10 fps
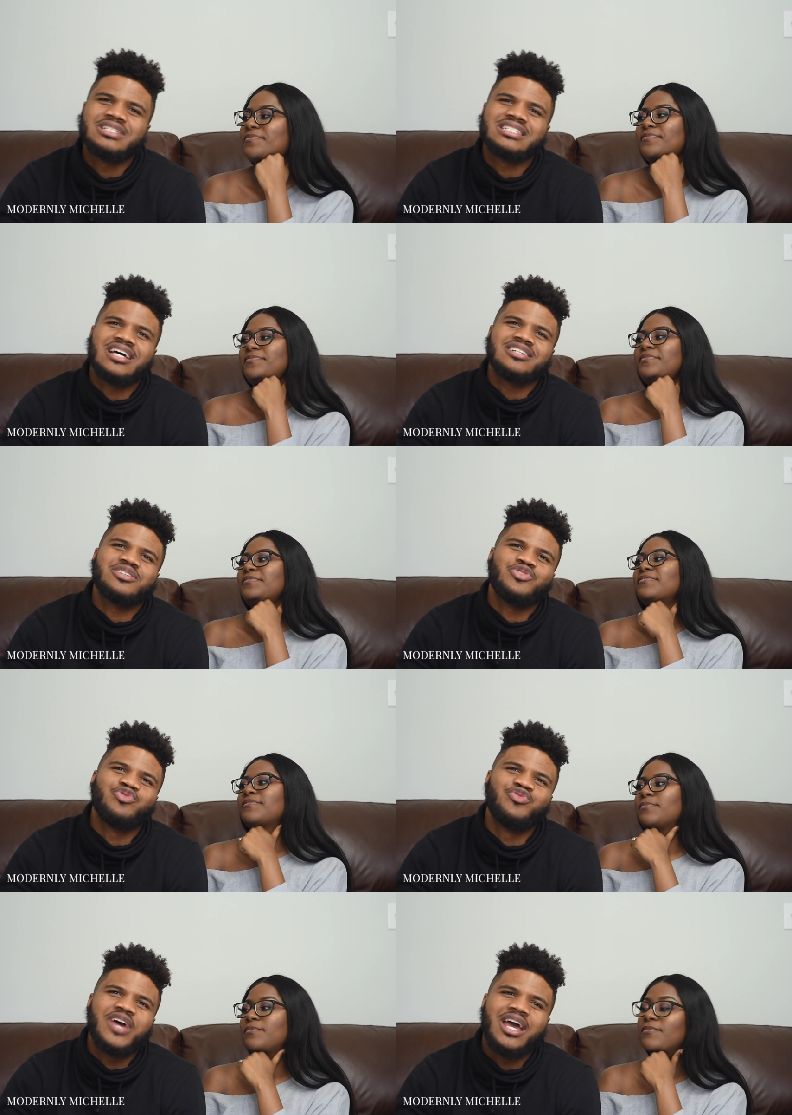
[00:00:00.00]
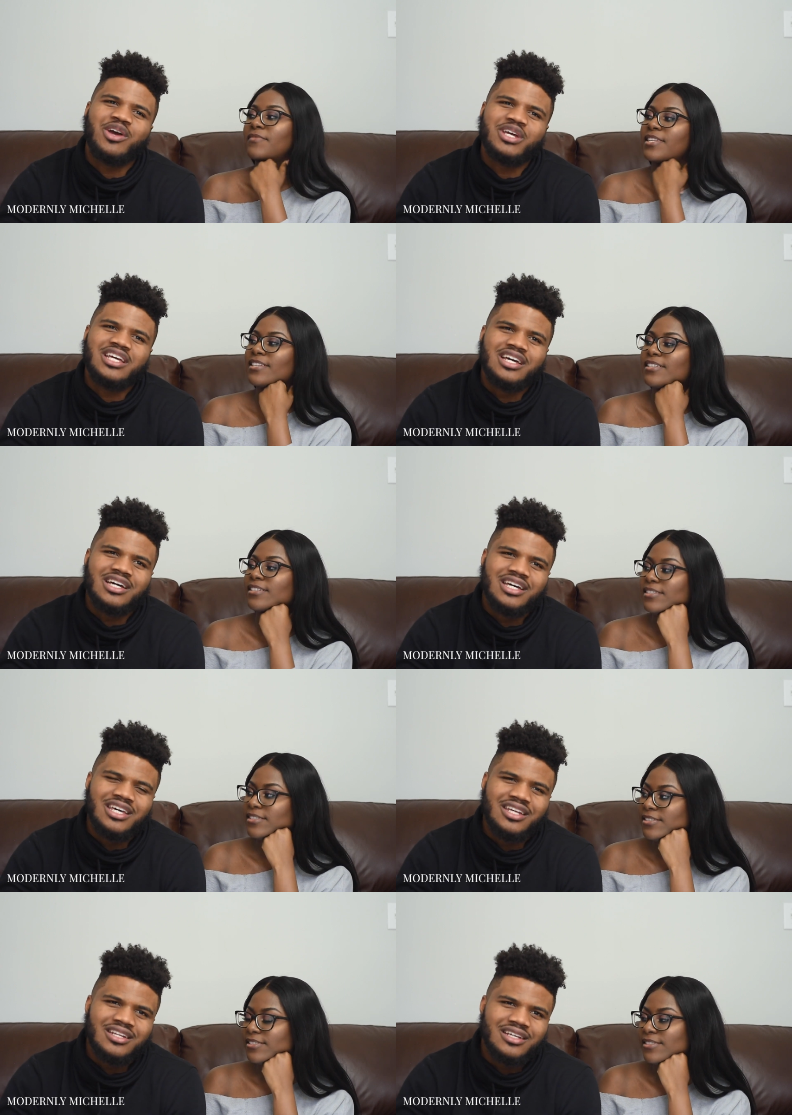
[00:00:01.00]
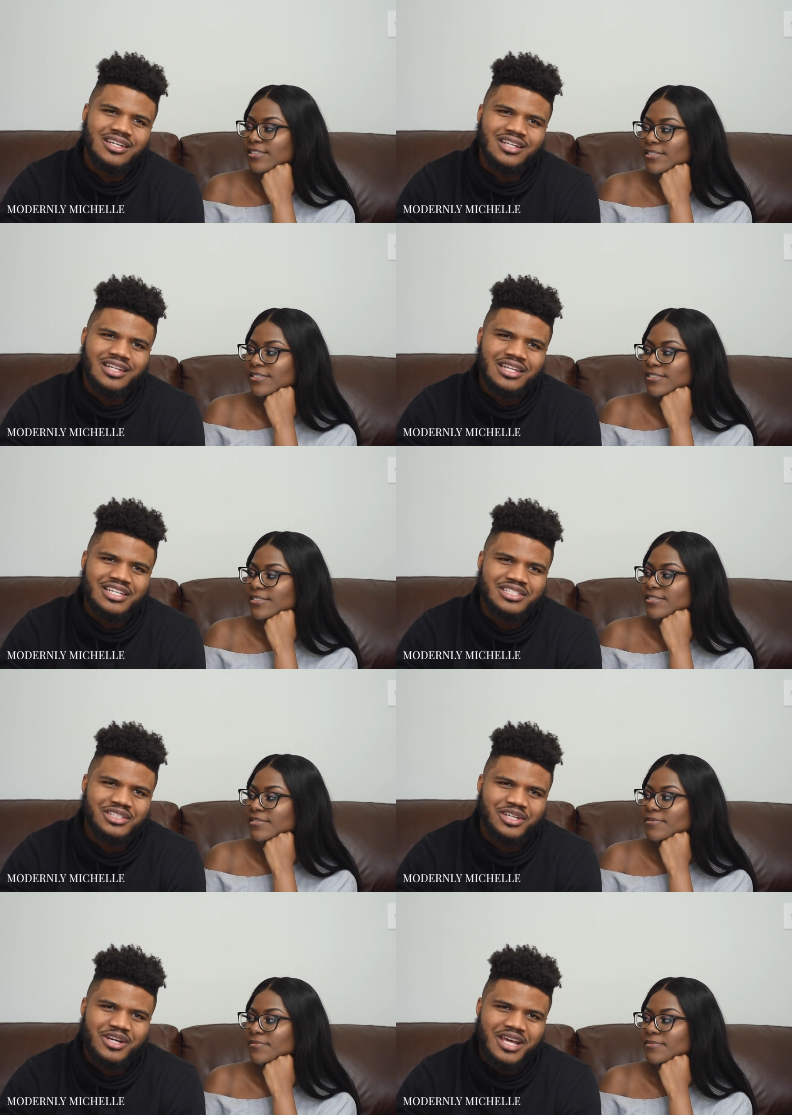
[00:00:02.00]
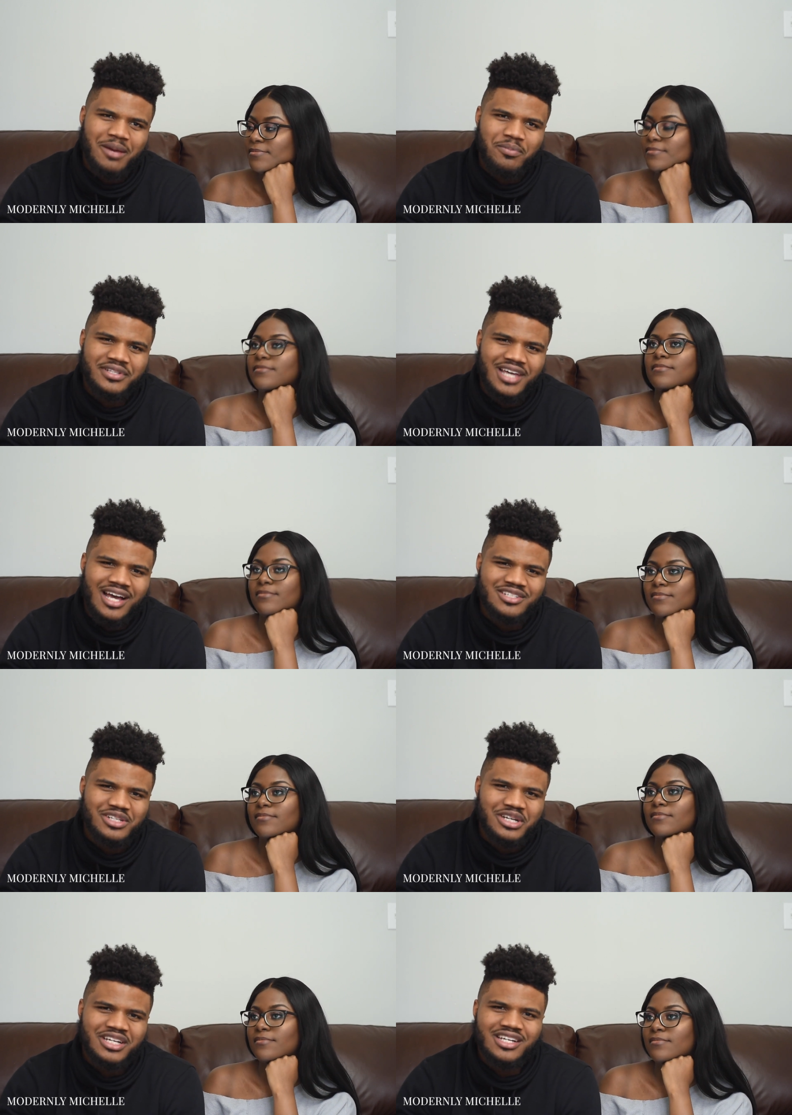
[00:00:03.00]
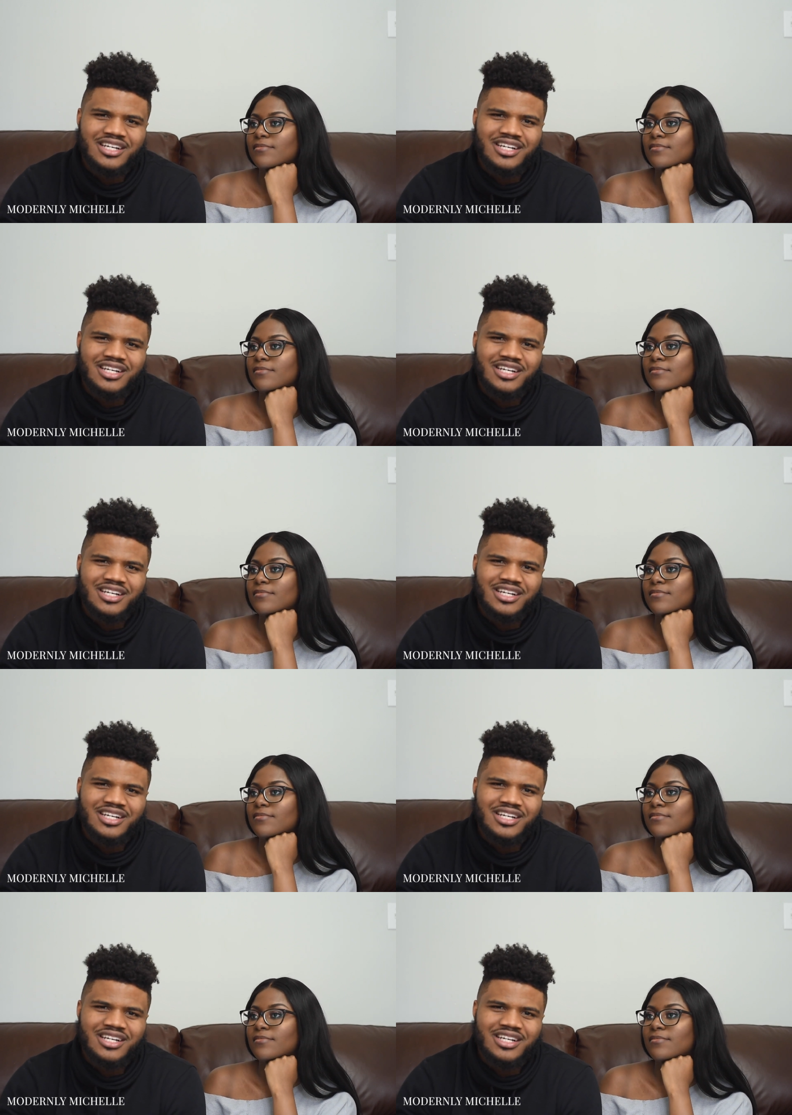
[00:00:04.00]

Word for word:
Speaker 1: Michelle's a very good listener, empathizer.